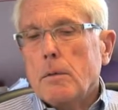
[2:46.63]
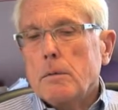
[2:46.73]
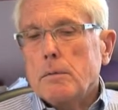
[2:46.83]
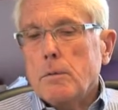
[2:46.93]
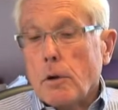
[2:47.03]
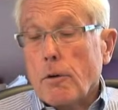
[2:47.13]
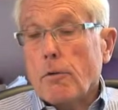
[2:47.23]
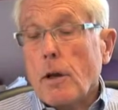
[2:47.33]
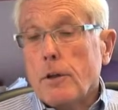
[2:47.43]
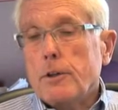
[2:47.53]
We're
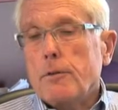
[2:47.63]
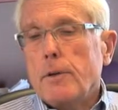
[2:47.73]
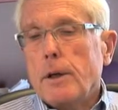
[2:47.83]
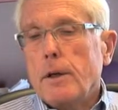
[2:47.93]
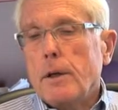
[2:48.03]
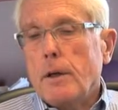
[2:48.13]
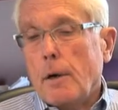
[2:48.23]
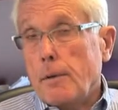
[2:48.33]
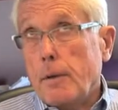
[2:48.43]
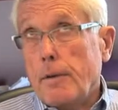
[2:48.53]
relatively,
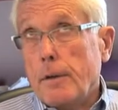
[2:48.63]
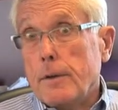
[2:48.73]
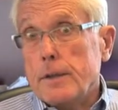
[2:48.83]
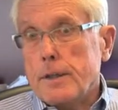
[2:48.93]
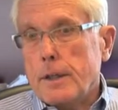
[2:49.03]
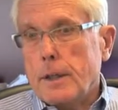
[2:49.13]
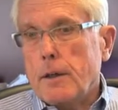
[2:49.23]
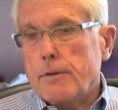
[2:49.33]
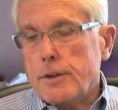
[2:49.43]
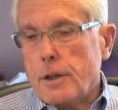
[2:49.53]
I think the city of
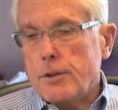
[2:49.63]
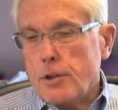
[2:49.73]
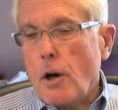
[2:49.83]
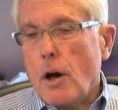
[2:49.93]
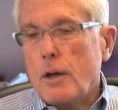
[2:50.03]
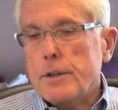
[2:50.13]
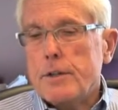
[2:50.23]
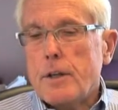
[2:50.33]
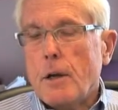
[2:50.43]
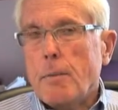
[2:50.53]
St. John is
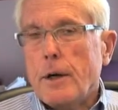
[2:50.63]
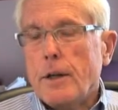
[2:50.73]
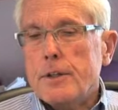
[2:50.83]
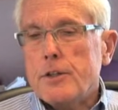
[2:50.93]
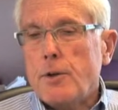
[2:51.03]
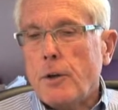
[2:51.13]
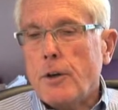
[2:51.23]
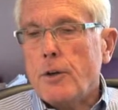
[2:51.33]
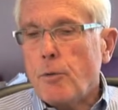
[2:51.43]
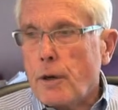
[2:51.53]
celebrating its
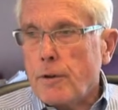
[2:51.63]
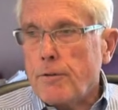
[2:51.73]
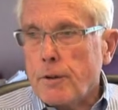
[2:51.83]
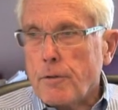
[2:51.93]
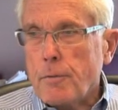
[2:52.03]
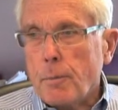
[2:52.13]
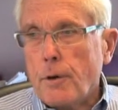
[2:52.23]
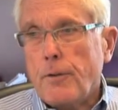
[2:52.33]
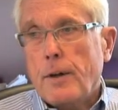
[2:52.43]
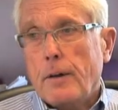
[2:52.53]
225th
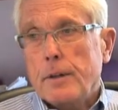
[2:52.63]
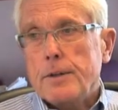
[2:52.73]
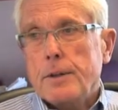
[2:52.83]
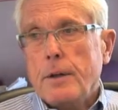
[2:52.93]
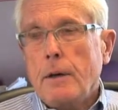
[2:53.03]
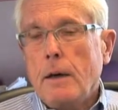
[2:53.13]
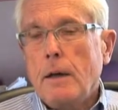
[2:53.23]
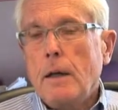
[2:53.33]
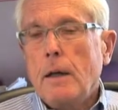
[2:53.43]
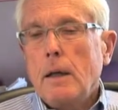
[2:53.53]
birthday this year.
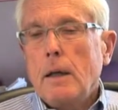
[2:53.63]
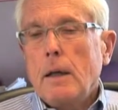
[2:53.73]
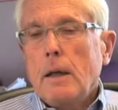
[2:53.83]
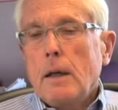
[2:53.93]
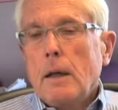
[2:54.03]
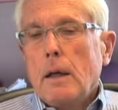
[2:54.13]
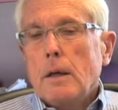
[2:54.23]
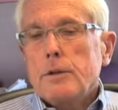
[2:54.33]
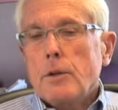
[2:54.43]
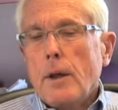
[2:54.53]

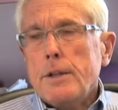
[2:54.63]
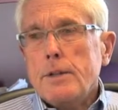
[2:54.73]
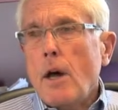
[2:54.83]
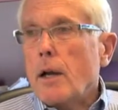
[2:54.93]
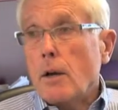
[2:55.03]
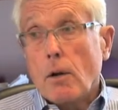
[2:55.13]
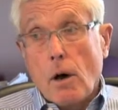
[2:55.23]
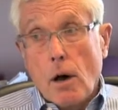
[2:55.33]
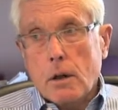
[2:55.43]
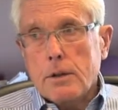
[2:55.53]
So that's not a
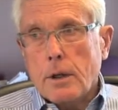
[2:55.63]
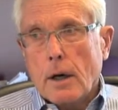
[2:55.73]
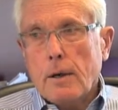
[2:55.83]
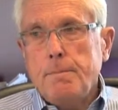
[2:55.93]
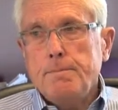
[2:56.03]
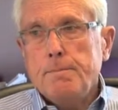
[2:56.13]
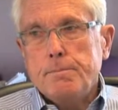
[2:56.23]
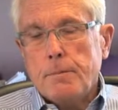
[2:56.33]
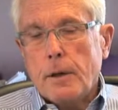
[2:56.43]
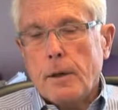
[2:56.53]
long time,
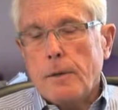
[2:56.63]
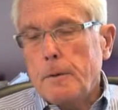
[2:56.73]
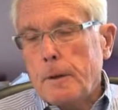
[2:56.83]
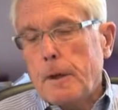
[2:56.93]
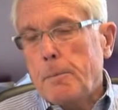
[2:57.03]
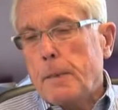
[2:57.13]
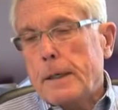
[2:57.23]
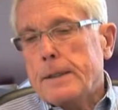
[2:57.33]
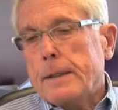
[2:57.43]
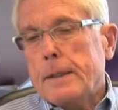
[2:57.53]
but
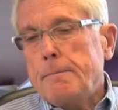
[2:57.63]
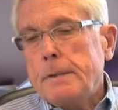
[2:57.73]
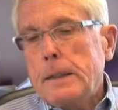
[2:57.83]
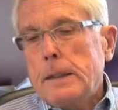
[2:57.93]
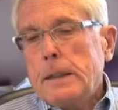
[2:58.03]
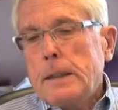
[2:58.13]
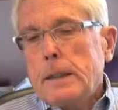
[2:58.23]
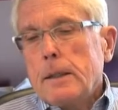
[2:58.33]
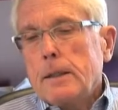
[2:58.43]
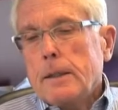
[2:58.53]

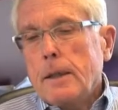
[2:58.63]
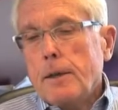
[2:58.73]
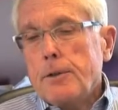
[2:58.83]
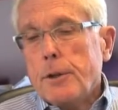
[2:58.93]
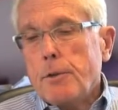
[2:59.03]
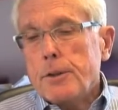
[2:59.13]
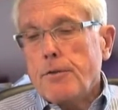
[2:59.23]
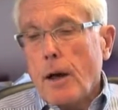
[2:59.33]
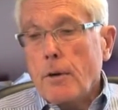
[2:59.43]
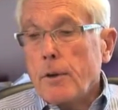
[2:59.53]
the country was
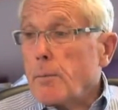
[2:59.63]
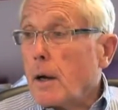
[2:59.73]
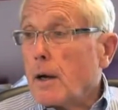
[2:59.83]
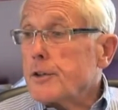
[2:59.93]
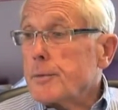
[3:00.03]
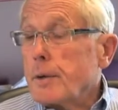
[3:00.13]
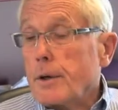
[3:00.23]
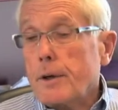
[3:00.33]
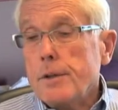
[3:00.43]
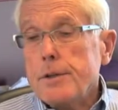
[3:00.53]
founded by
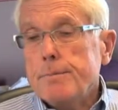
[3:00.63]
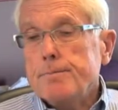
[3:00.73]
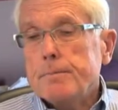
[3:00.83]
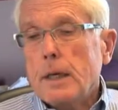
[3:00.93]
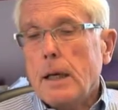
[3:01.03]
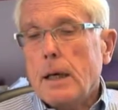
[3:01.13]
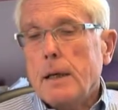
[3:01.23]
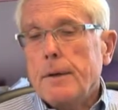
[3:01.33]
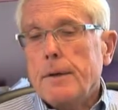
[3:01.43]
entrepreneurs and